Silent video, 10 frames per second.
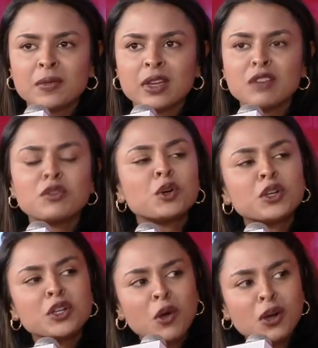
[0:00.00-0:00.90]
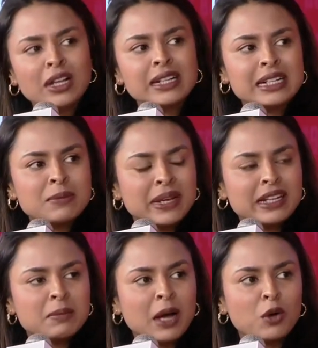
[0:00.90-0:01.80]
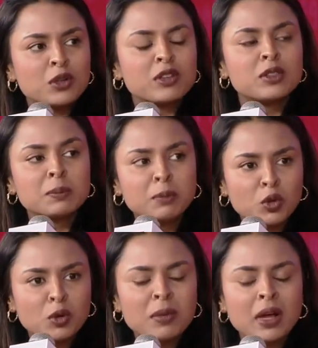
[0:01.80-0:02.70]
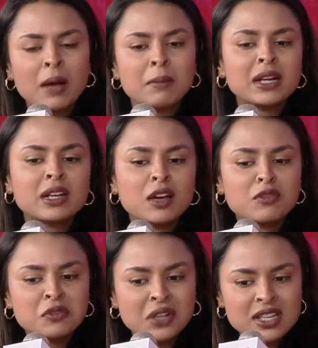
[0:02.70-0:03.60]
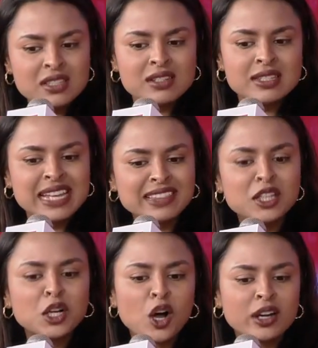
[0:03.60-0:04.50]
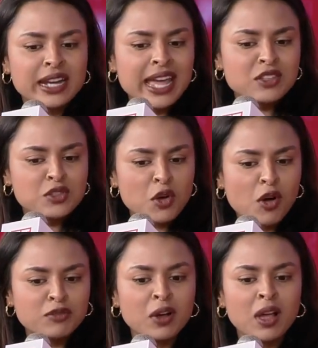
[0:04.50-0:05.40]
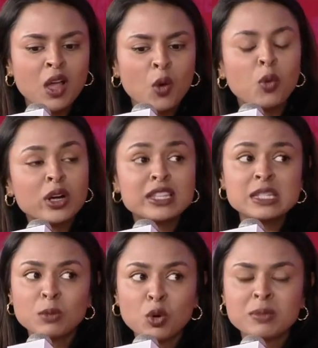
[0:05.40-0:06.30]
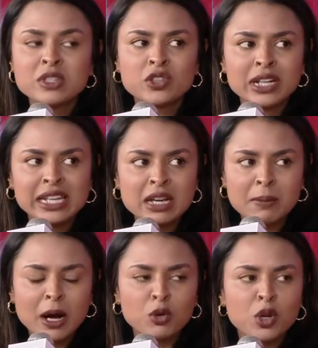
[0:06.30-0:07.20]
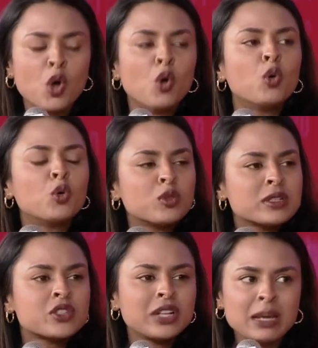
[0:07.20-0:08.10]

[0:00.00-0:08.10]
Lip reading: If you could talk a little bit about the boom, but first set the context of what this boom is really about. Who is really